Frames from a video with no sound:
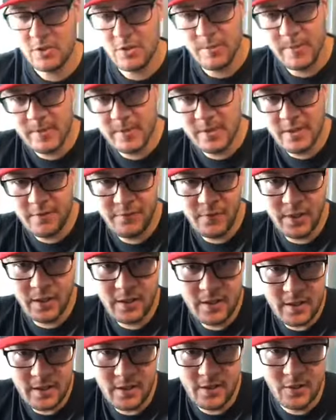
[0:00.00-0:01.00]

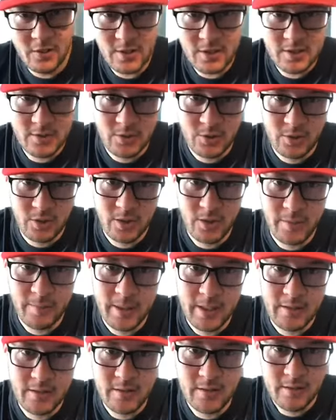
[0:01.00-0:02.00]
specifically only talking
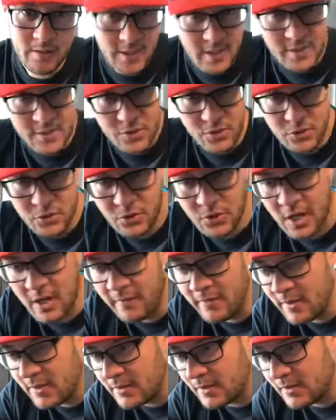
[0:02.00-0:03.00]
about these two
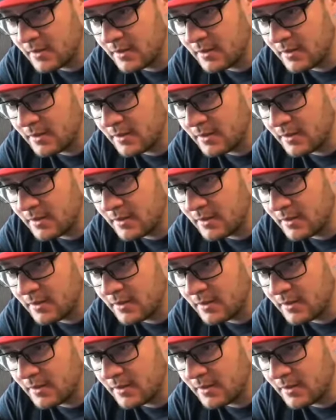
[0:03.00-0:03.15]
drivers.